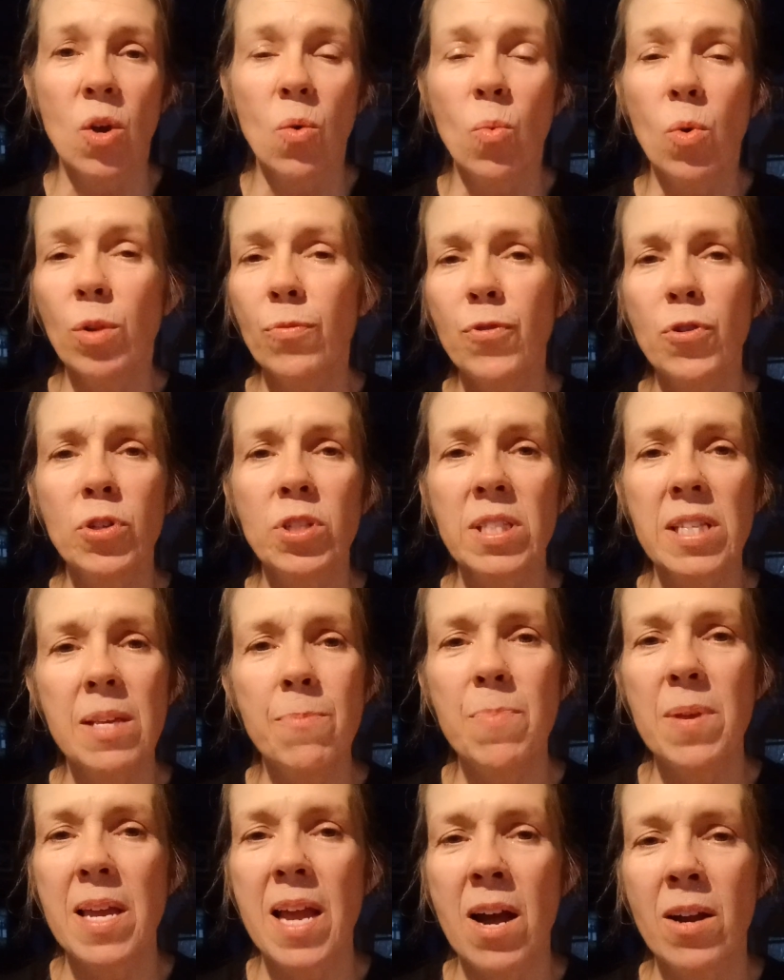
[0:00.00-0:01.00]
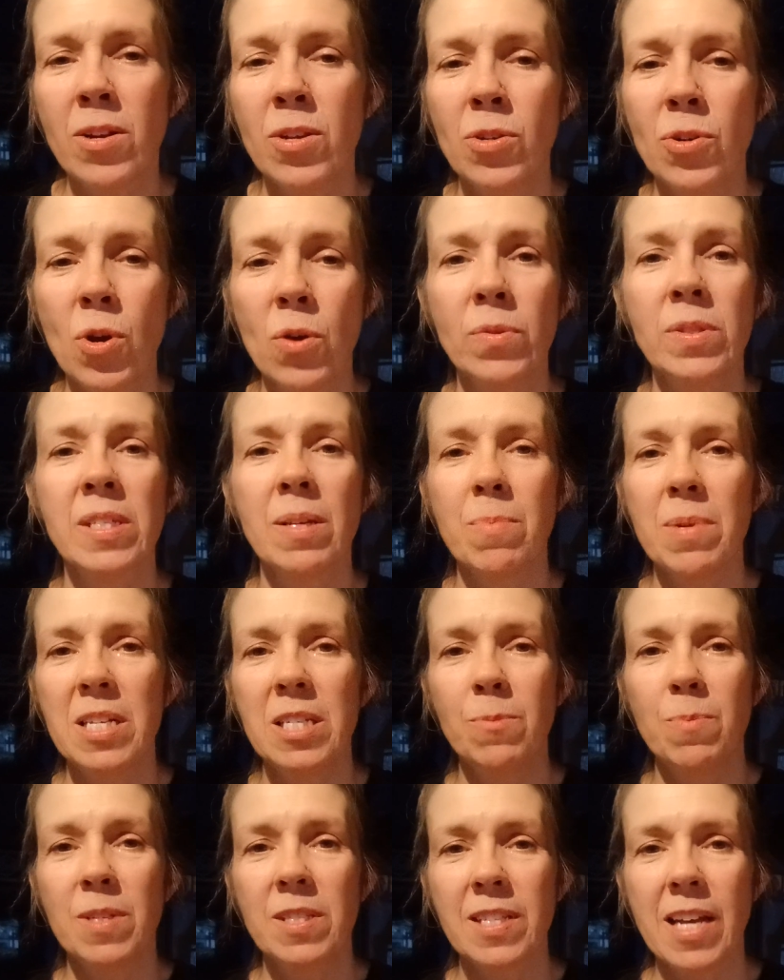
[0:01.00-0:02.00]
"Well, if you're sleeping, how do you know if
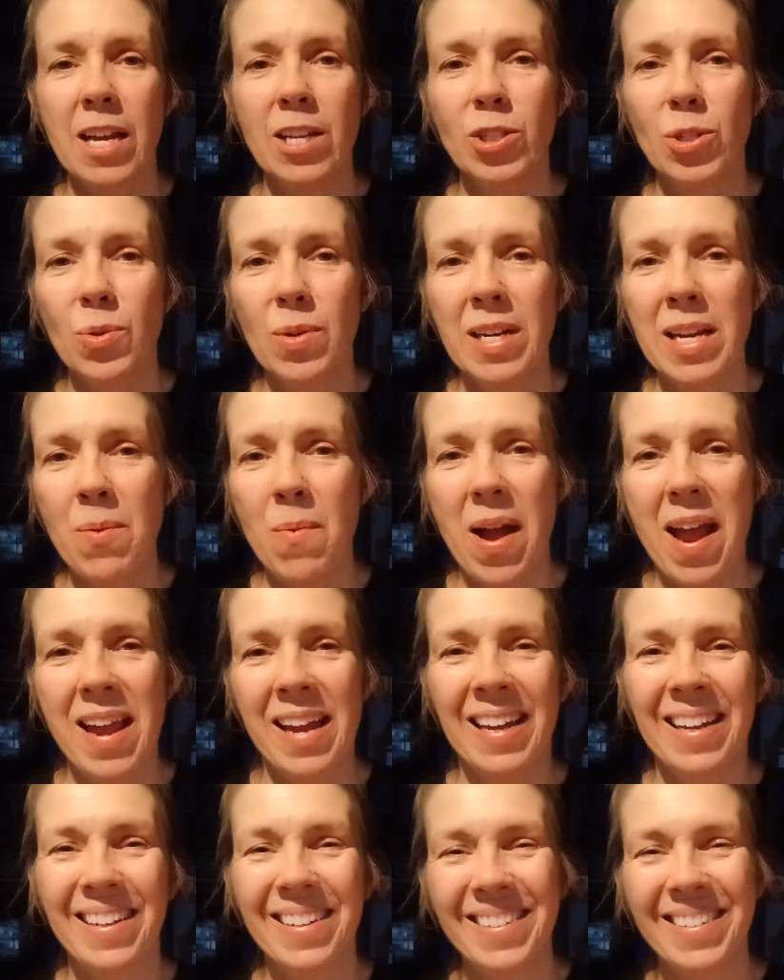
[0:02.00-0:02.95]
somebody's beside you anyway?"